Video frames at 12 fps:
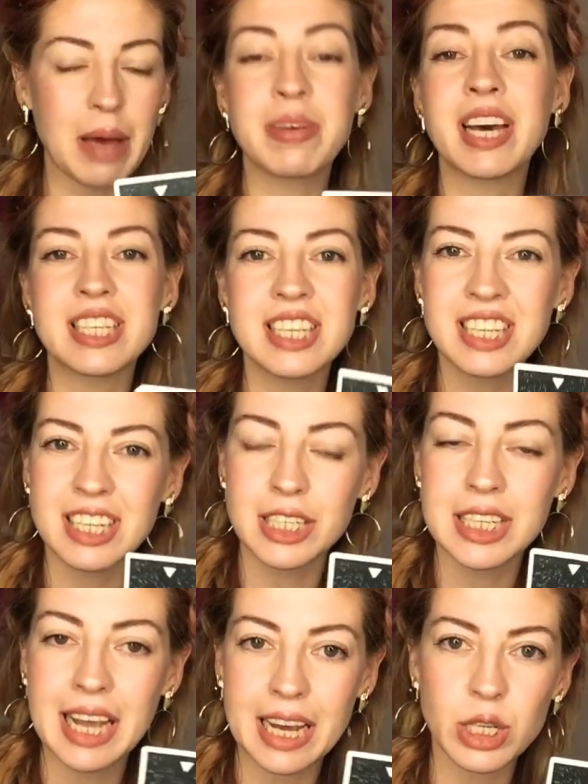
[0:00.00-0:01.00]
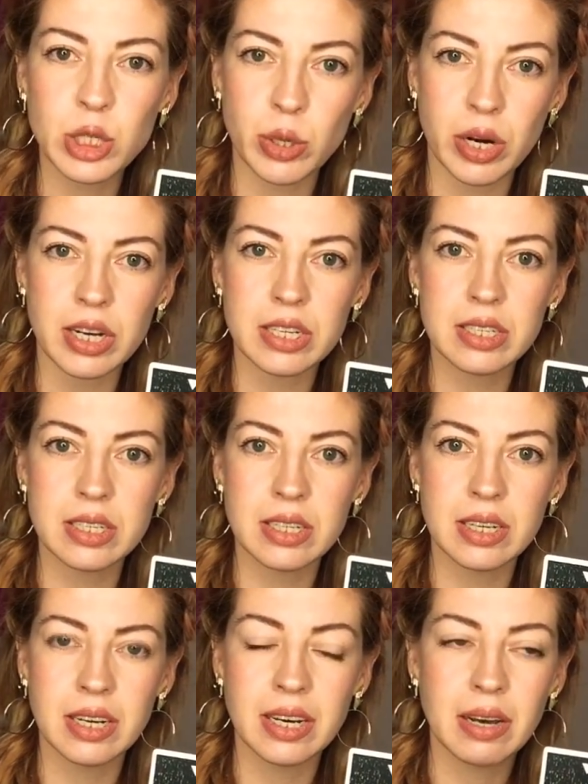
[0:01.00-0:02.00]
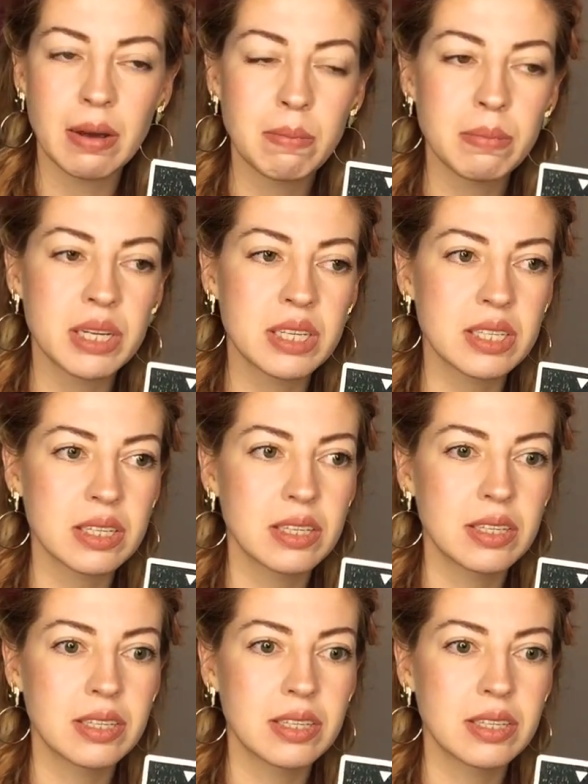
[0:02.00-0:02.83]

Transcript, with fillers: I'm getting it's dangerous, but